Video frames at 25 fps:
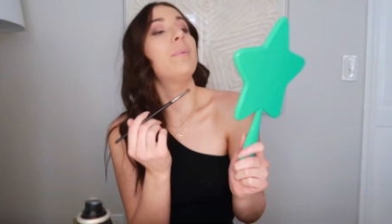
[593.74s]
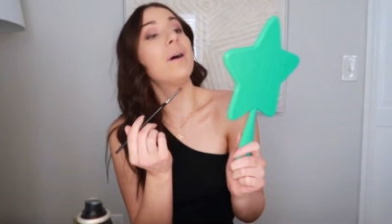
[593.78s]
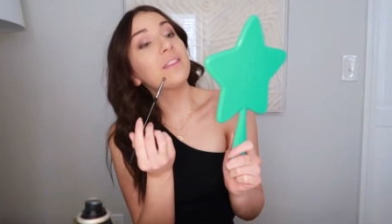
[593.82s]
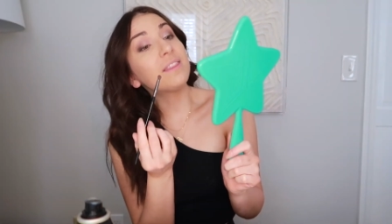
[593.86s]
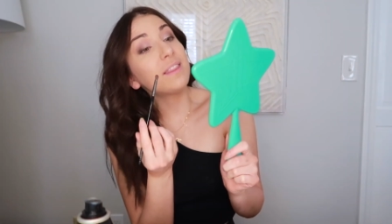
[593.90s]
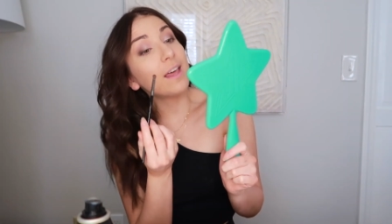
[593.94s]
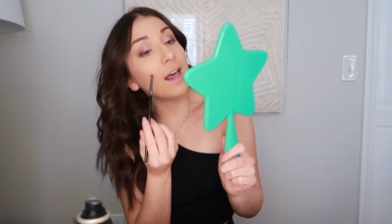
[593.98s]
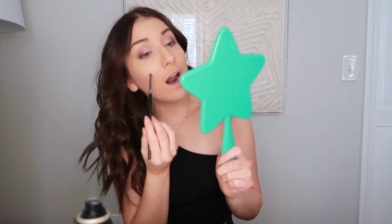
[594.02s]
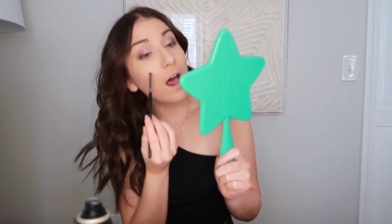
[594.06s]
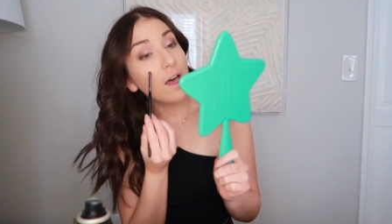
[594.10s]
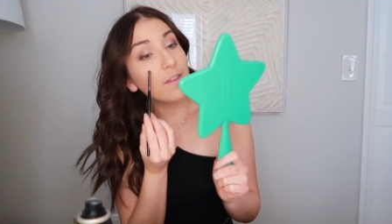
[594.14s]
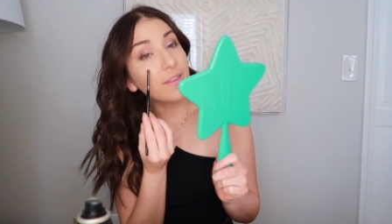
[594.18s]
put
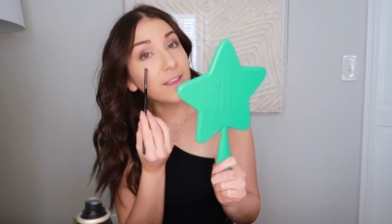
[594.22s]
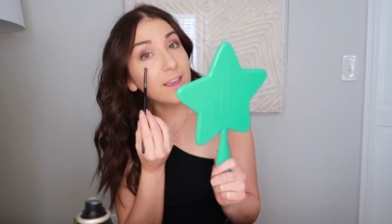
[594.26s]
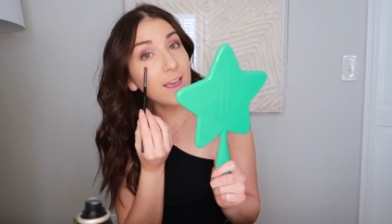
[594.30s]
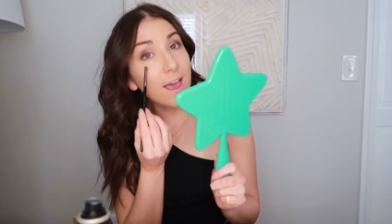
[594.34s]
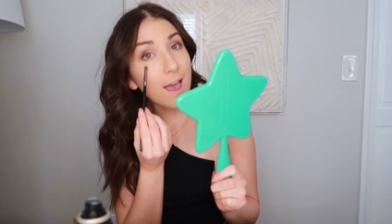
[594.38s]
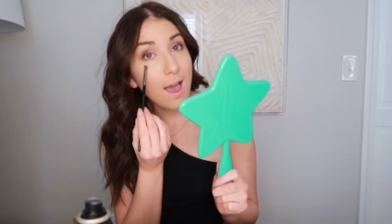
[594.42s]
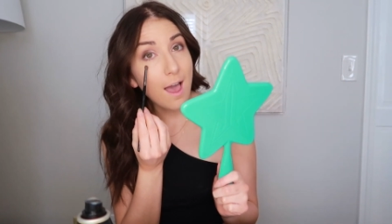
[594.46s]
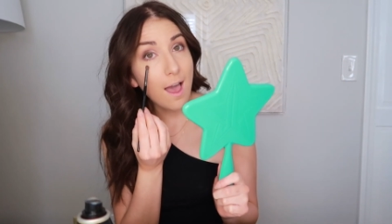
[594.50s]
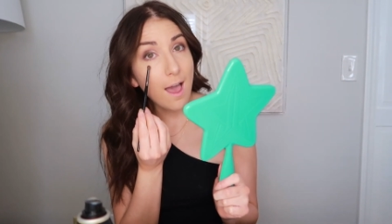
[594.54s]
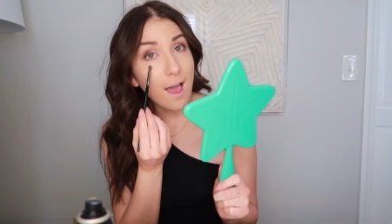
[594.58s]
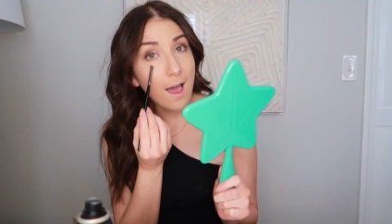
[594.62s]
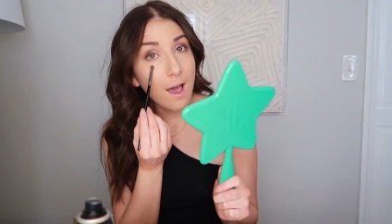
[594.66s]
that on the
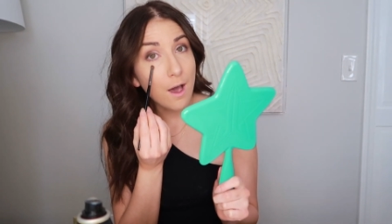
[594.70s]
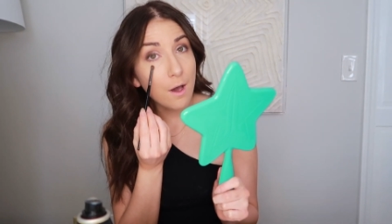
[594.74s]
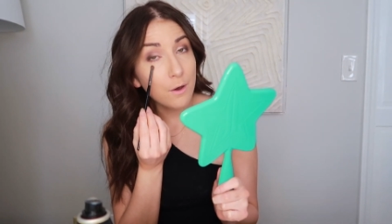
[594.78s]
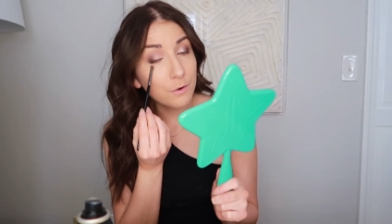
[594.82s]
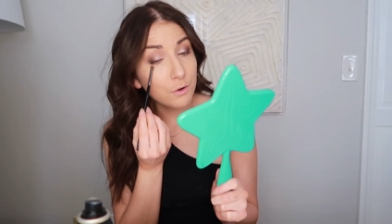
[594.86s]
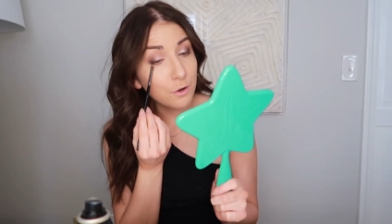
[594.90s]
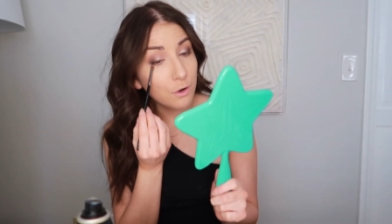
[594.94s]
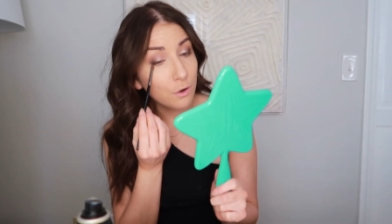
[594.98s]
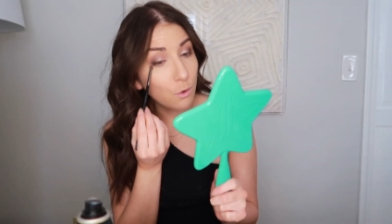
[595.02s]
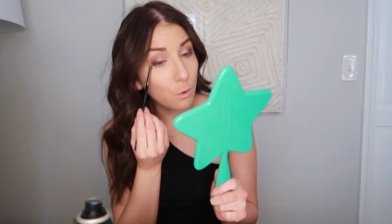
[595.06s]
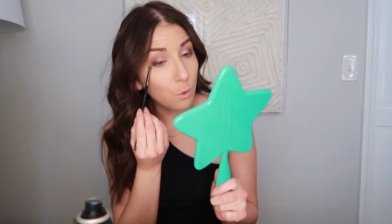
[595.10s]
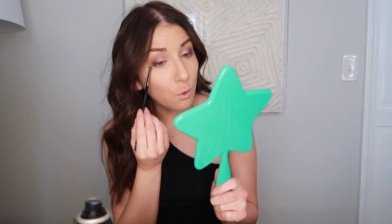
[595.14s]

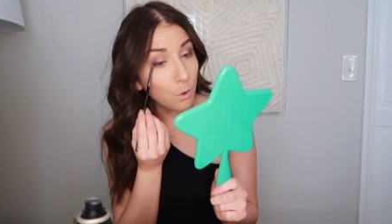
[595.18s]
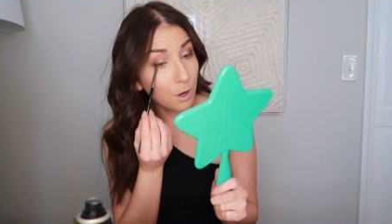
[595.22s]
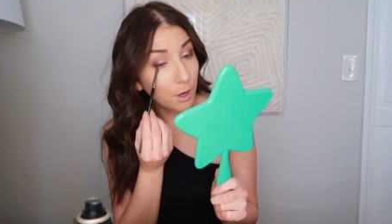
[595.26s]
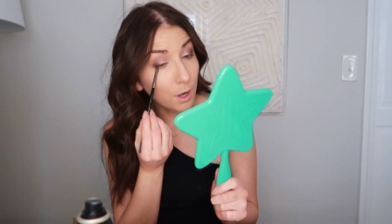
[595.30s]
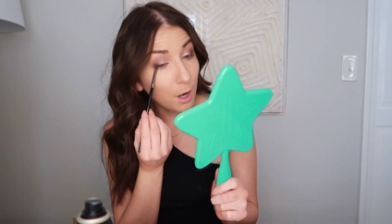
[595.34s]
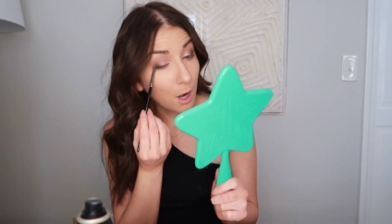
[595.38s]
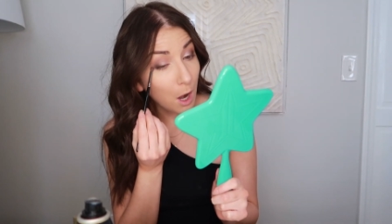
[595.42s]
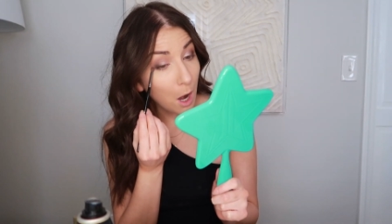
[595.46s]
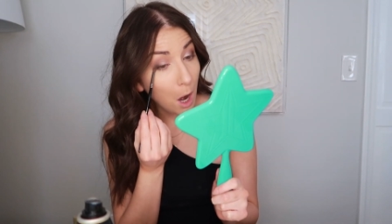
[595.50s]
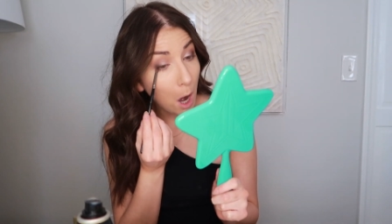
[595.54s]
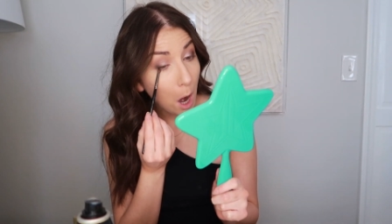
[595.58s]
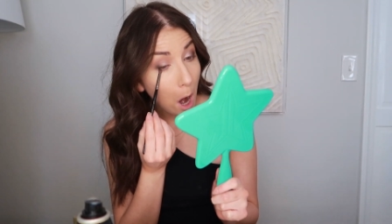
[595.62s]
outer
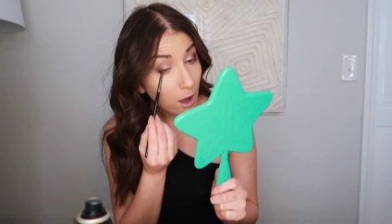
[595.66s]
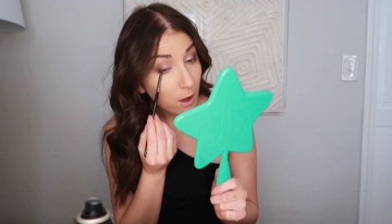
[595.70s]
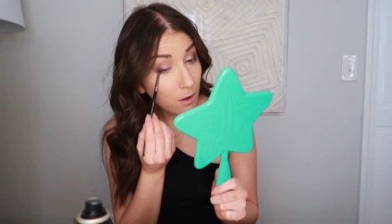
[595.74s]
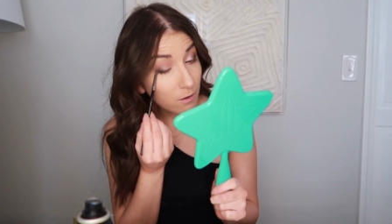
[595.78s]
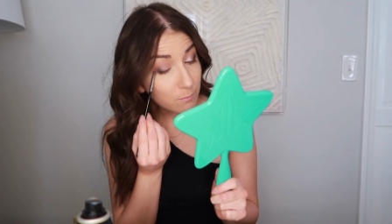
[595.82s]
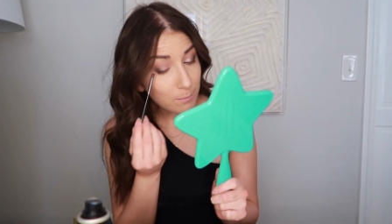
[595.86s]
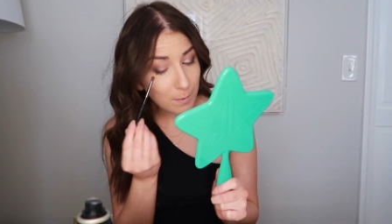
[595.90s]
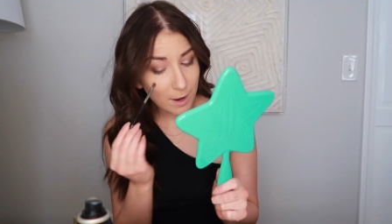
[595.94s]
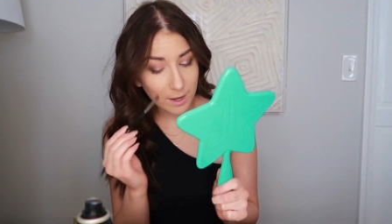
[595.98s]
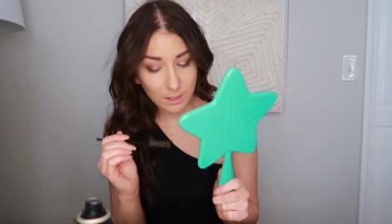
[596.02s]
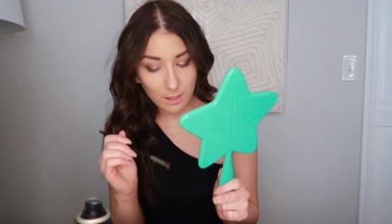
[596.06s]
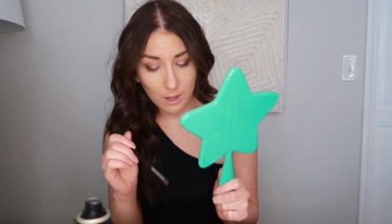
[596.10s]
corner
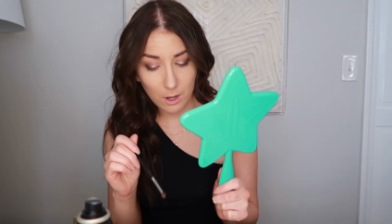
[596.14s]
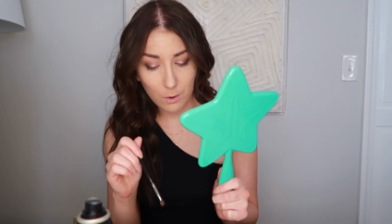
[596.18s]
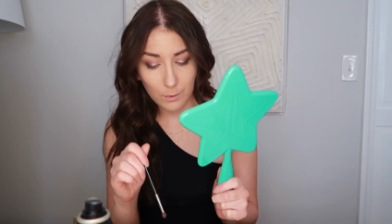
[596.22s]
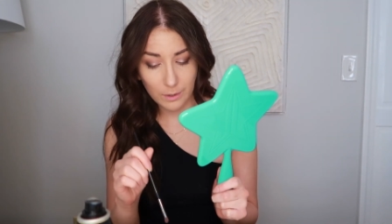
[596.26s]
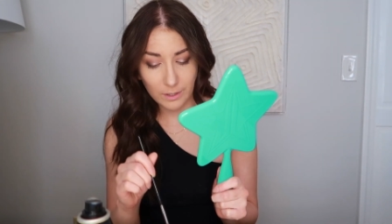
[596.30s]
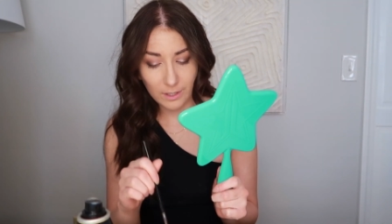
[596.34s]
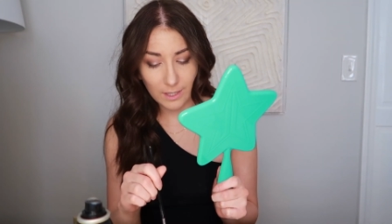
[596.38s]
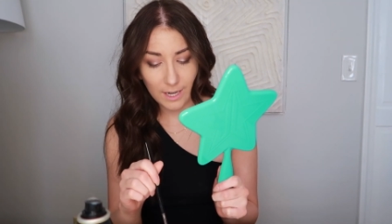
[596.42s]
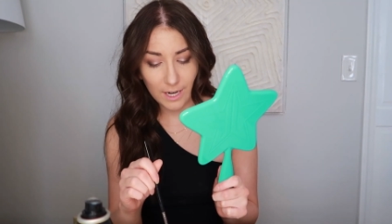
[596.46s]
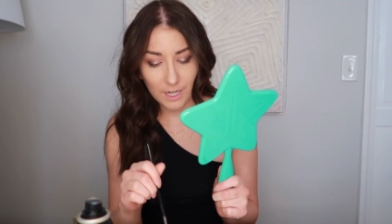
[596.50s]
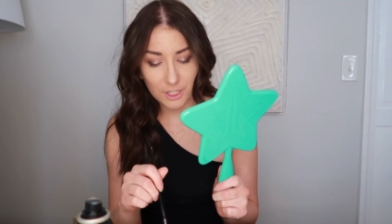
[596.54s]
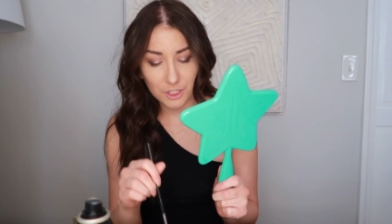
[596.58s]
of my
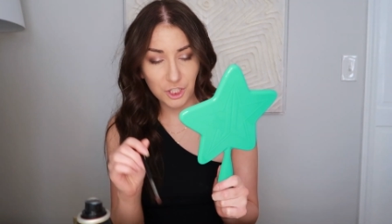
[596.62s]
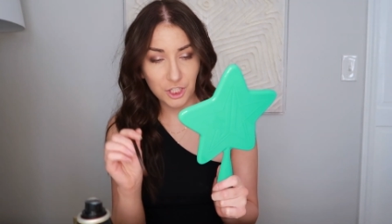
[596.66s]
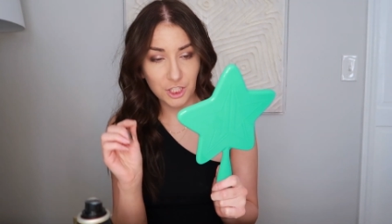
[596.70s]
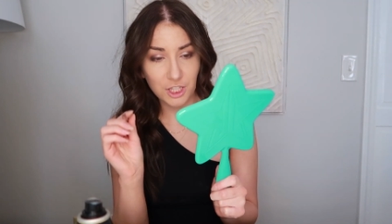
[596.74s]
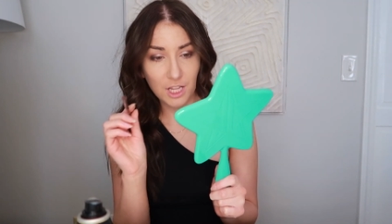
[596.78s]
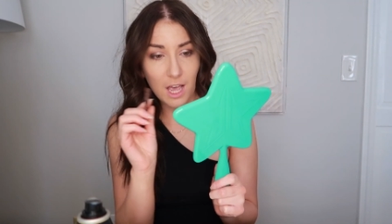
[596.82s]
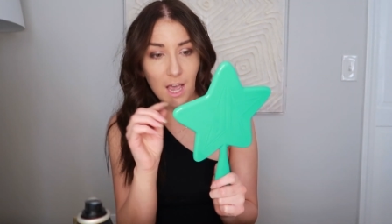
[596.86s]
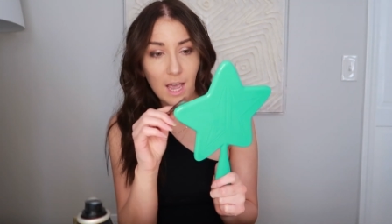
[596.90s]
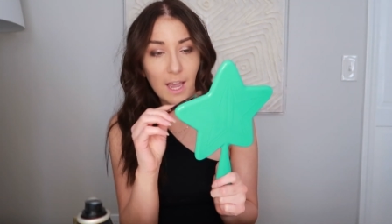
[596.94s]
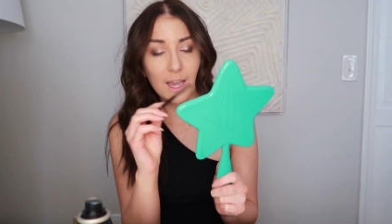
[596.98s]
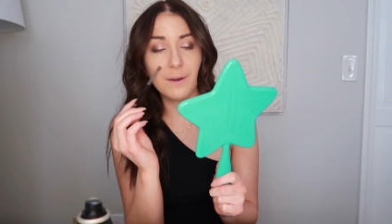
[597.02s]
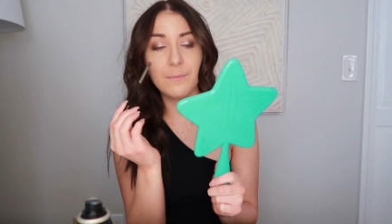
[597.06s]
lower lash
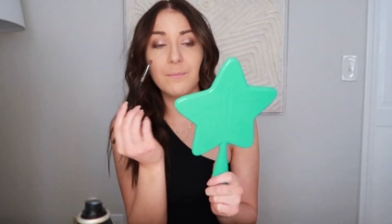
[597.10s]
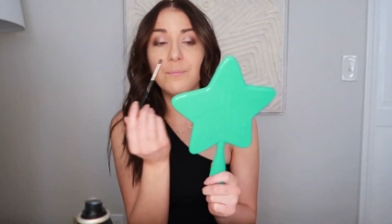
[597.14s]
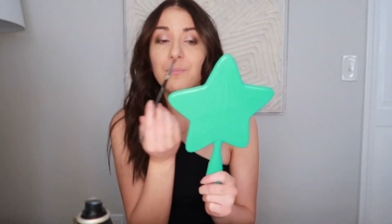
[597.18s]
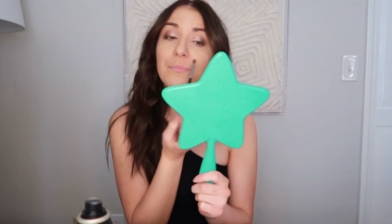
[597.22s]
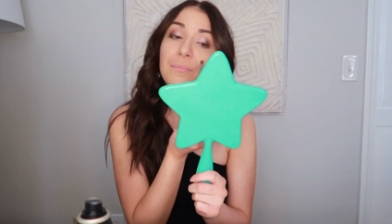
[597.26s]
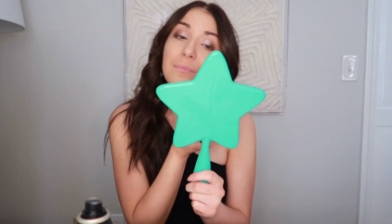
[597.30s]
line. I'm